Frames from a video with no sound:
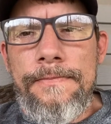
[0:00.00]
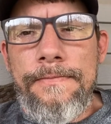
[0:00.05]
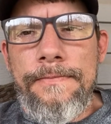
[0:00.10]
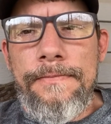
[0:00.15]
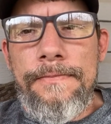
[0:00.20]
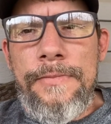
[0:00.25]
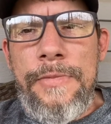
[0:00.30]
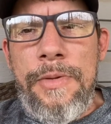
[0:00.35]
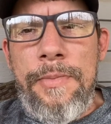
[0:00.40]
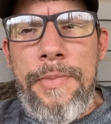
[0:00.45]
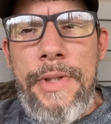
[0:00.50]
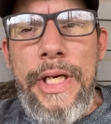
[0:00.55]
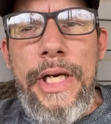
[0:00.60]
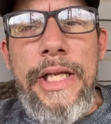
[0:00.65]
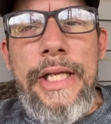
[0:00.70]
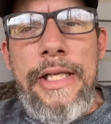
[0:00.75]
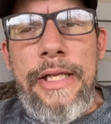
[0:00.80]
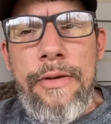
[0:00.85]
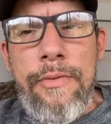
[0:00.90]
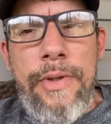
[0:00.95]
The
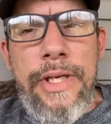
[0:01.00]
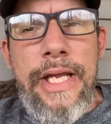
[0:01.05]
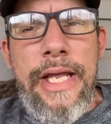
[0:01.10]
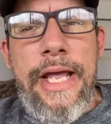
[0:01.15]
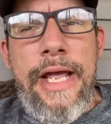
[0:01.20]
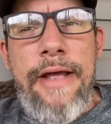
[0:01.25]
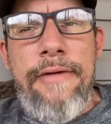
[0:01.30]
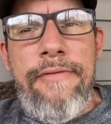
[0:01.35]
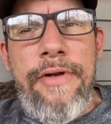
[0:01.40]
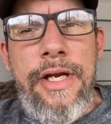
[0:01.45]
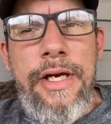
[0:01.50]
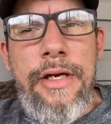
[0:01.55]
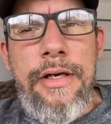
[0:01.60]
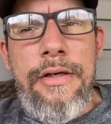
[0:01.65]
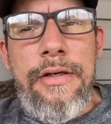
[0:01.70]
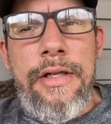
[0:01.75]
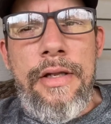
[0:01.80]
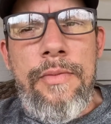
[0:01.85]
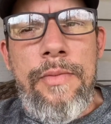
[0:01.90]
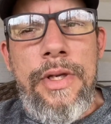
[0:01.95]
Billy that we have
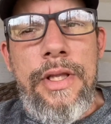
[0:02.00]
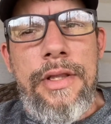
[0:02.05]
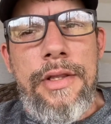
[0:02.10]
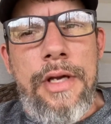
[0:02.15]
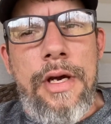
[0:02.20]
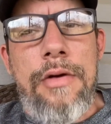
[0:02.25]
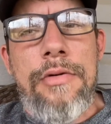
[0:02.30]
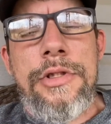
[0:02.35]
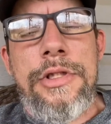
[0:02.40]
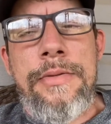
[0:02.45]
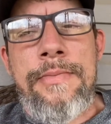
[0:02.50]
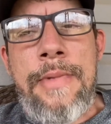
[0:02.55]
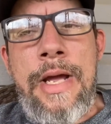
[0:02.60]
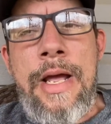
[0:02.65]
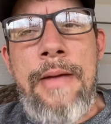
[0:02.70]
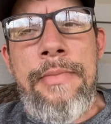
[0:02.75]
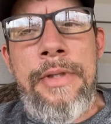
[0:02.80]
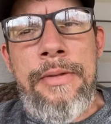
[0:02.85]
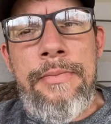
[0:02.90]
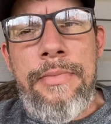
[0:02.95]
here that we thought she
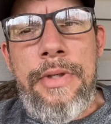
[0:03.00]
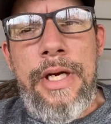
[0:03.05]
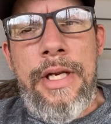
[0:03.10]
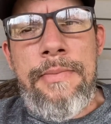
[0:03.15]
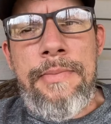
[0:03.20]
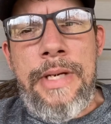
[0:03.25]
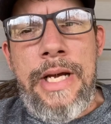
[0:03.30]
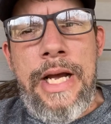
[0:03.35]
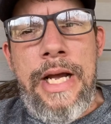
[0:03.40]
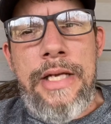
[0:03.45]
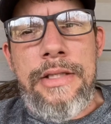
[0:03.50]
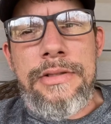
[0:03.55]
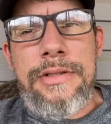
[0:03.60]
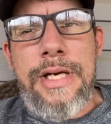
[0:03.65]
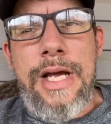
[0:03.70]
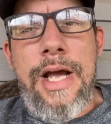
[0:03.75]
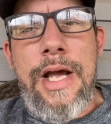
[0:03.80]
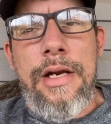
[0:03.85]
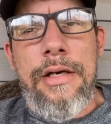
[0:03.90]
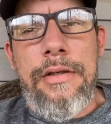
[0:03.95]
might be bred by is
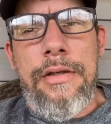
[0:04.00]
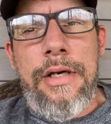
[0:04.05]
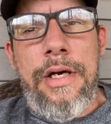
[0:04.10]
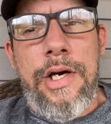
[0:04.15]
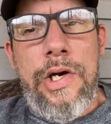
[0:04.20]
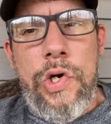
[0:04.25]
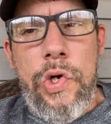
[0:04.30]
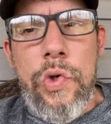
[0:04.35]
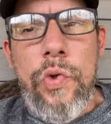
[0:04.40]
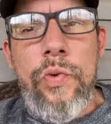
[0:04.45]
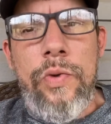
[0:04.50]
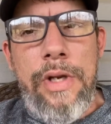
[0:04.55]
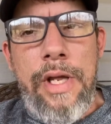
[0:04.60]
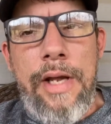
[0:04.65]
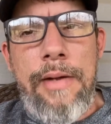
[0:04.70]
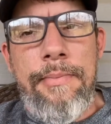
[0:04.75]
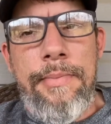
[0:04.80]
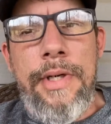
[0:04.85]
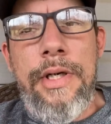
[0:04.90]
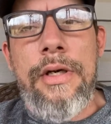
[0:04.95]
not a whole
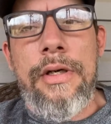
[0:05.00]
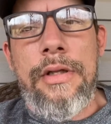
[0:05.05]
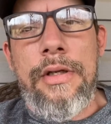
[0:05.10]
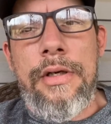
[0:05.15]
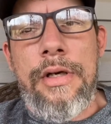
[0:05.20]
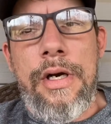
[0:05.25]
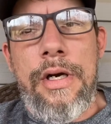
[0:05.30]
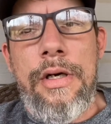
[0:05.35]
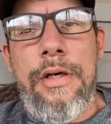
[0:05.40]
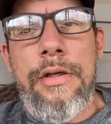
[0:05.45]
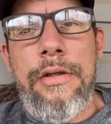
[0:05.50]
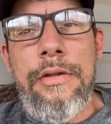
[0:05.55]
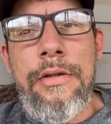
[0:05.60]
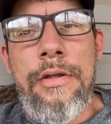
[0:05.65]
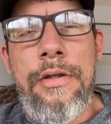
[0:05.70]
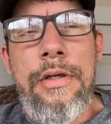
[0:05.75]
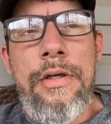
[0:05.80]
lot bigger than her.